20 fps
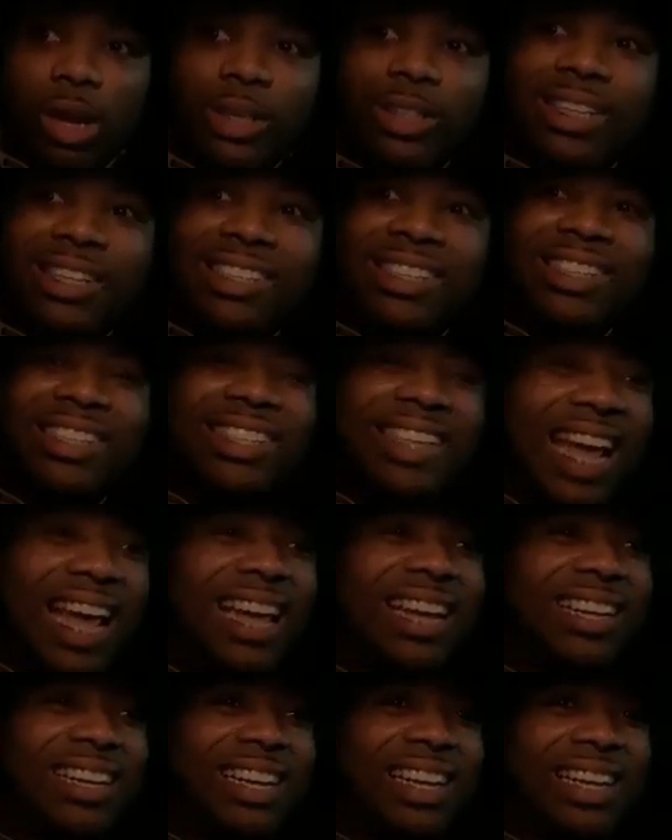
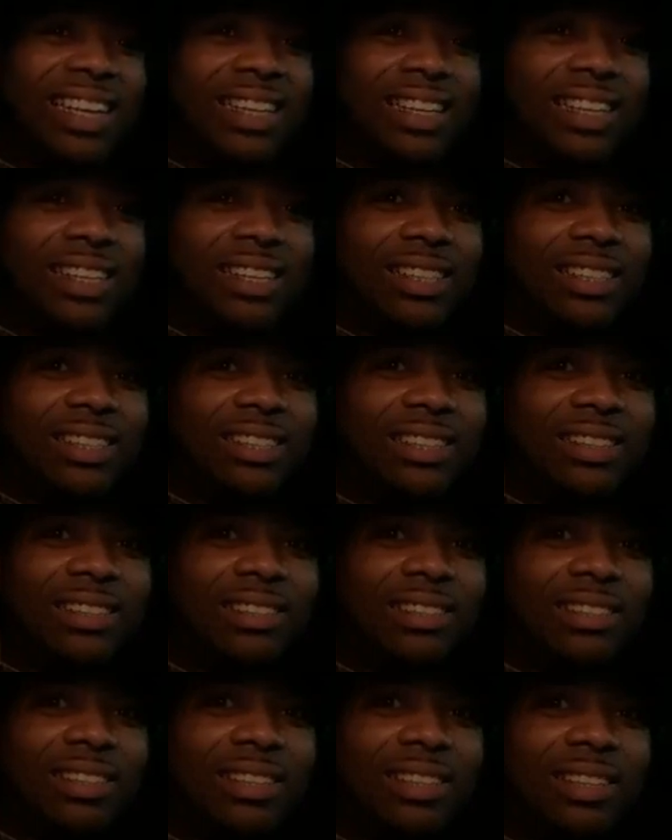understanding
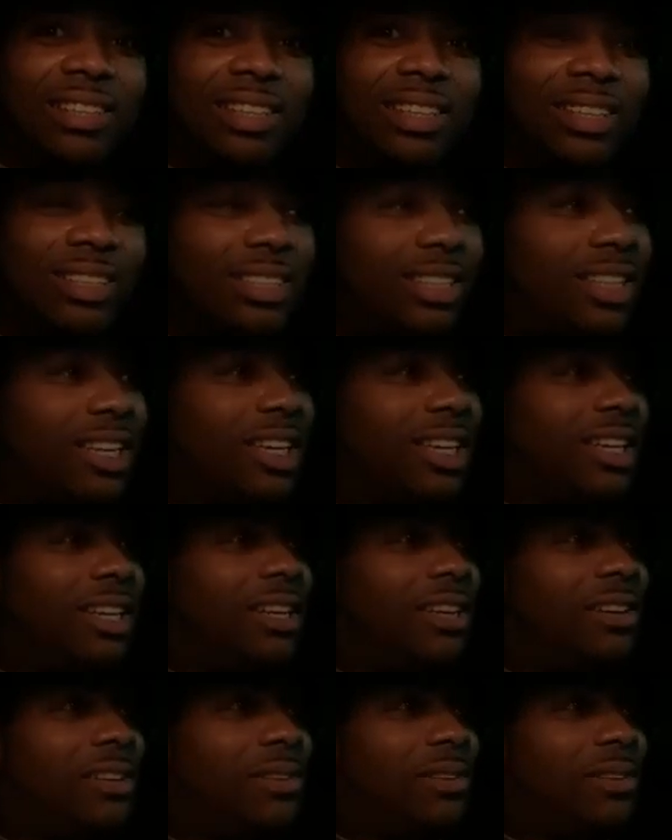is key.